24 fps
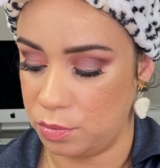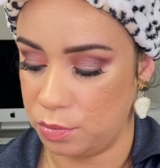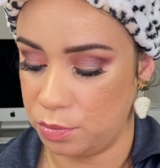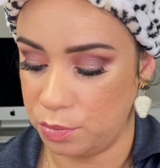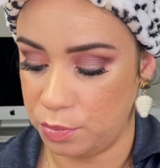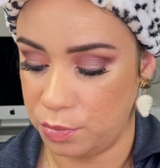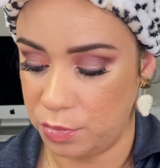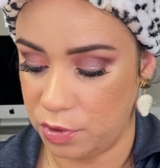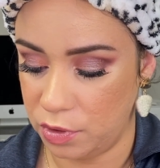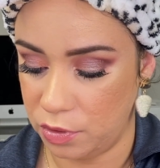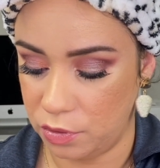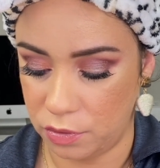
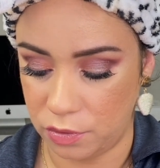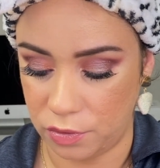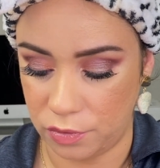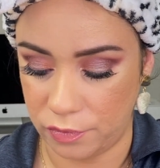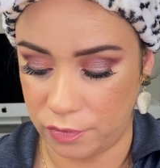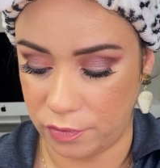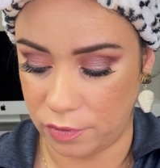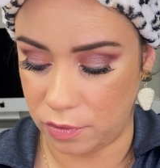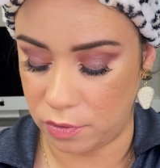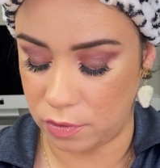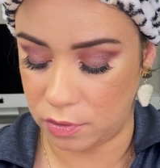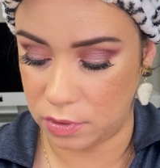
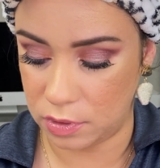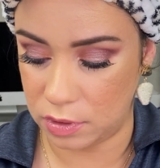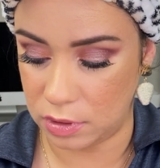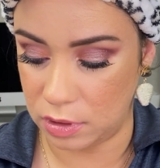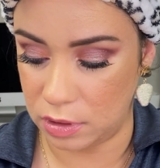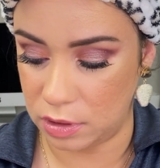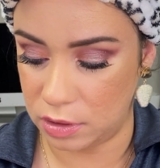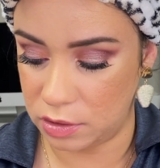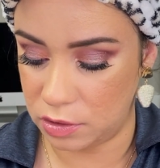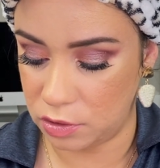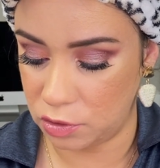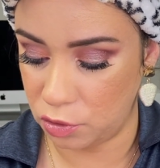Beautiful. There
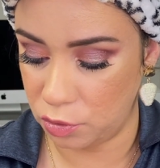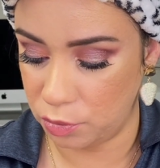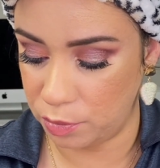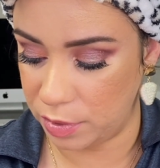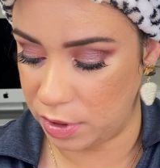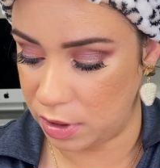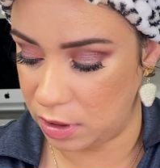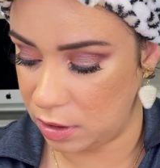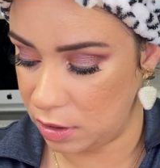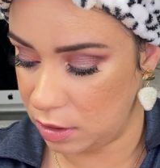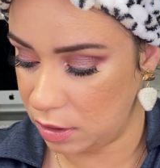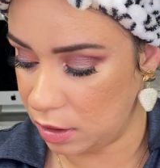are so
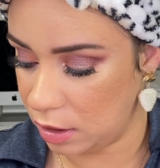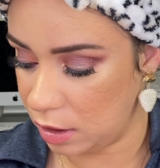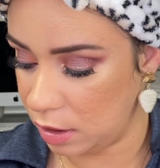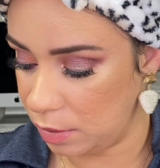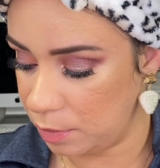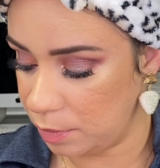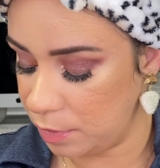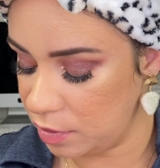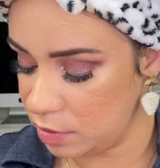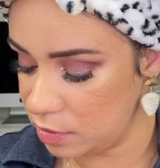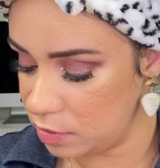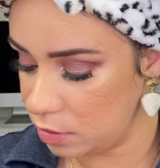many. I'm
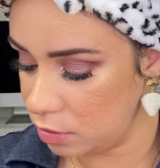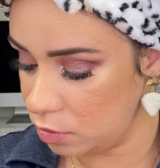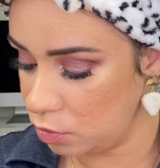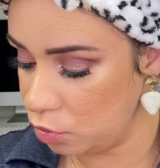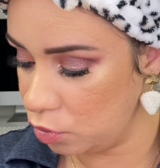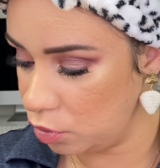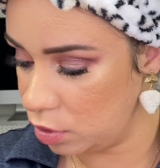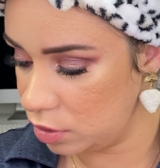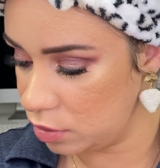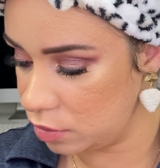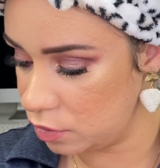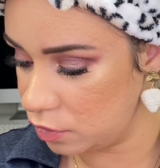also
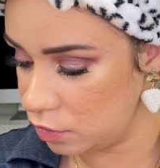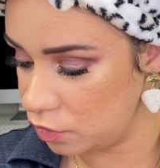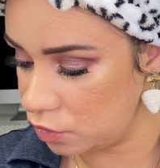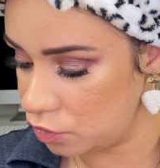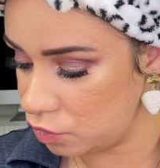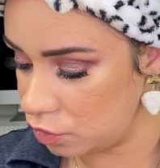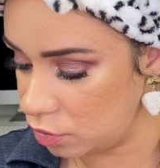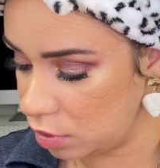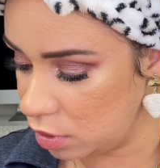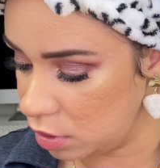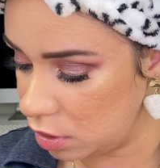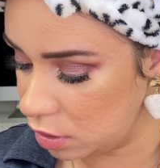going to
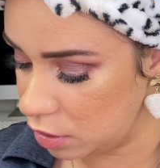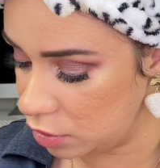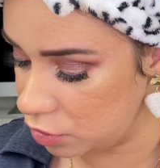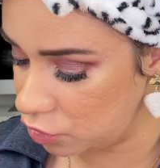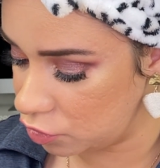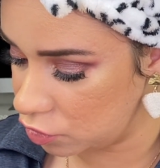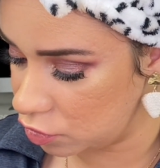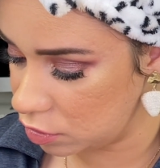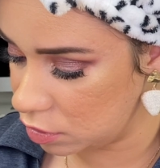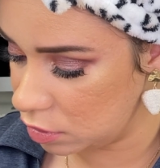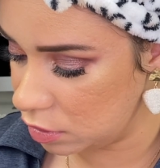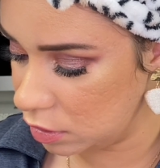
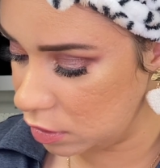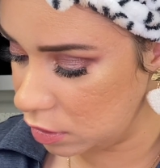swatch